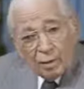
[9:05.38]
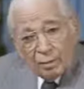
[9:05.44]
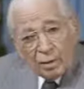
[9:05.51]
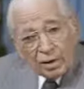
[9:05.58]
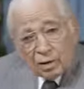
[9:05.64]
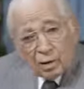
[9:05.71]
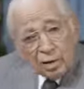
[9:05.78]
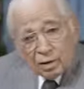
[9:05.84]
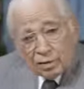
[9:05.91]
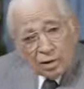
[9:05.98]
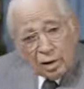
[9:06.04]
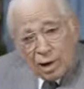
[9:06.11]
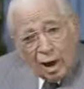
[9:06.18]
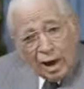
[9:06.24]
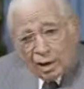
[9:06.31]
because
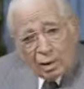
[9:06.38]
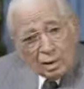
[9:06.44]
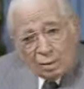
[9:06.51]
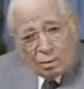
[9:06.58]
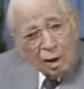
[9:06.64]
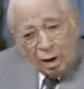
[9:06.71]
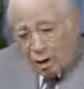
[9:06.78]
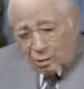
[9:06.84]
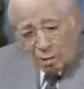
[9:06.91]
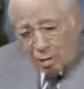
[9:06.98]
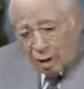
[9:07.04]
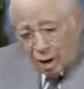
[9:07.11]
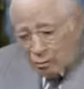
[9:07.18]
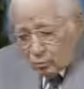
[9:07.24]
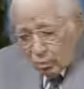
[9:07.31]
I, I,
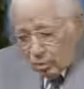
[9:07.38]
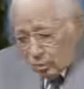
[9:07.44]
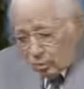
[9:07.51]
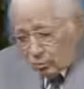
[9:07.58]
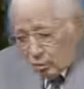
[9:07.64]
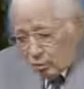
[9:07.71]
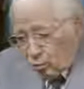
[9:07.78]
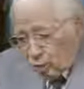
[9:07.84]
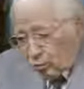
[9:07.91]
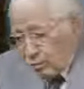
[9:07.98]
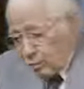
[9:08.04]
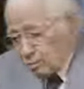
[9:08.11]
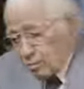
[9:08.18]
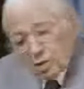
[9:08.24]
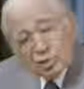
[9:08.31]
I wondered, well, what
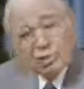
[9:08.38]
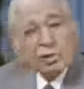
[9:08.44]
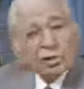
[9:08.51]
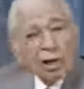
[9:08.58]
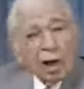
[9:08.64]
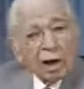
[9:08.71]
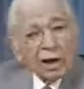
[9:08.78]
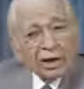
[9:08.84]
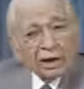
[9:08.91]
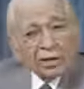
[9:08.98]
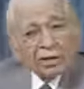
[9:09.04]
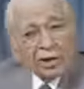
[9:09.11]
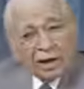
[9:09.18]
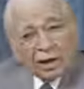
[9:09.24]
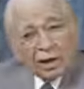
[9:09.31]
would business
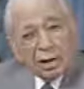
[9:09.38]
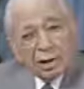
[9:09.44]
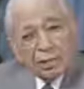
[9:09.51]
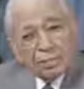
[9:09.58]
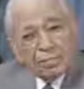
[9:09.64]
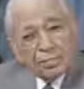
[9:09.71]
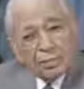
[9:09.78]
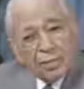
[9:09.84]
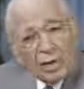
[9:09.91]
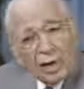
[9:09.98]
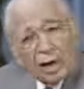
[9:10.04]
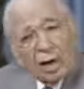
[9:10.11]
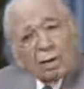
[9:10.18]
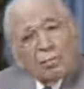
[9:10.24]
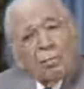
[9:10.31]
colleagues think?
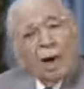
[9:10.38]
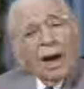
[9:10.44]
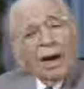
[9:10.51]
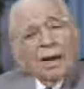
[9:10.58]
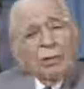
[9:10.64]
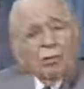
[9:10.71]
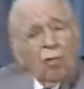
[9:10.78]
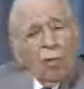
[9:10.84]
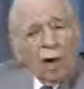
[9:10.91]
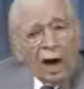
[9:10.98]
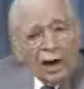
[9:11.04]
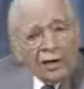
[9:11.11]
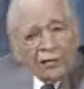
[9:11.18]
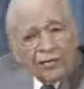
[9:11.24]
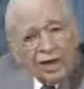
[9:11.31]
My
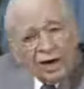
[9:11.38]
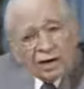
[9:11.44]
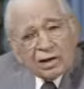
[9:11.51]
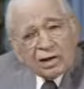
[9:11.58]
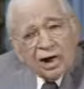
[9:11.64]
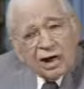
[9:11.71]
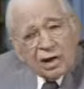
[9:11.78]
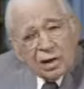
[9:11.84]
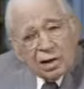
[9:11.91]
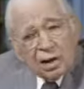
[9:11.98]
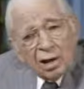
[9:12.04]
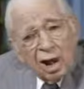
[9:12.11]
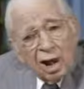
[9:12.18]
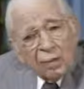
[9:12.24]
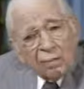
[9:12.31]
wife had
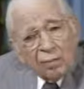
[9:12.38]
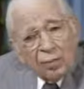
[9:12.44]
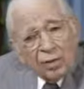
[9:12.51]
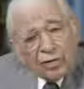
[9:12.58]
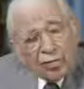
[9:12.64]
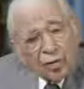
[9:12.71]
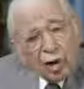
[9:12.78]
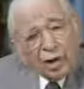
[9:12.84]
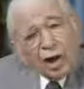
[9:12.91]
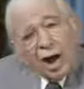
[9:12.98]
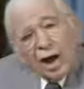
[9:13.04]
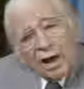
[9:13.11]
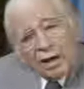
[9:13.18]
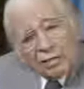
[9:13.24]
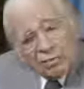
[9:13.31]
taken up with what
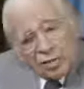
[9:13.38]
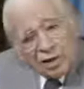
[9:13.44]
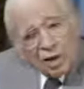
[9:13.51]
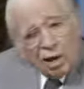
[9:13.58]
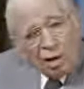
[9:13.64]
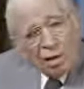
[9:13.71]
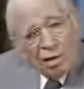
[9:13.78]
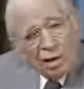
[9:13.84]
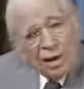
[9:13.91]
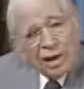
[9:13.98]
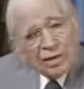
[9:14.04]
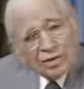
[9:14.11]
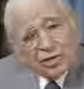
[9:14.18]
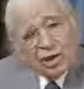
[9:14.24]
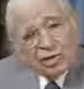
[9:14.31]
I regarded
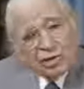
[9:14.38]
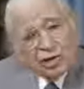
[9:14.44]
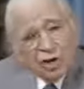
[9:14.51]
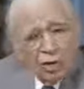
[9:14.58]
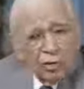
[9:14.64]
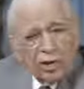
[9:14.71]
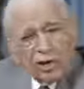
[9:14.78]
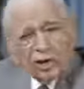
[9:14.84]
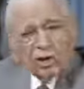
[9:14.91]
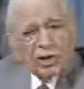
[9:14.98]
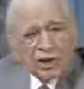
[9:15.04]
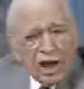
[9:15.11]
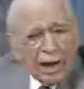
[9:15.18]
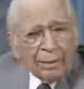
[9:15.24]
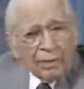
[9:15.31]
as the
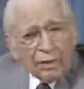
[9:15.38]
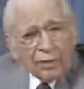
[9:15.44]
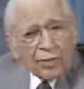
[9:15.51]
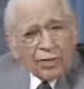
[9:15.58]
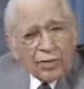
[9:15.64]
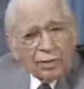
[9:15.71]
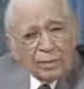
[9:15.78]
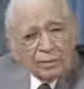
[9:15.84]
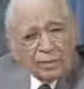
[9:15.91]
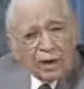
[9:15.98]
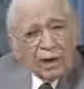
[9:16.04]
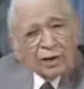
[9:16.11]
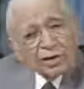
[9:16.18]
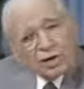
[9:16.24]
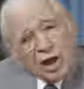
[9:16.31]
Jewish Sabbath,
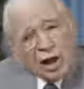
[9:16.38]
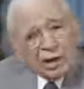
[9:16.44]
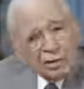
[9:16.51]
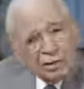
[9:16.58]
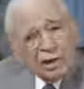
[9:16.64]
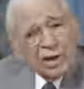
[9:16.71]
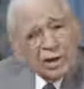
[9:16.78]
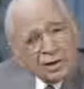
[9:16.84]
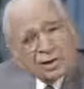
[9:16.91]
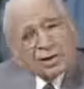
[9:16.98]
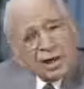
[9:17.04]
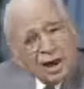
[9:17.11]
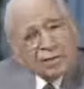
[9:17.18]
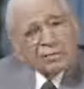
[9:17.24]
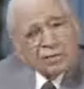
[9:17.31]
Saturday
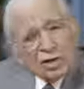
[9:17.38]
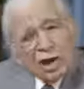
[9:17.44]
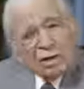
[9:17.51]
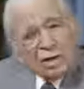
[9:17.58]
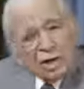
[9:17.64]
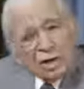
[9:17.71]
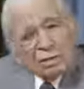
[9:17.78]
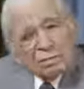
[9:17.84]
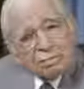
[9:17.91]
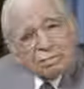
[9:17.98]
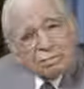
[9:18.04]
instead of Sunday.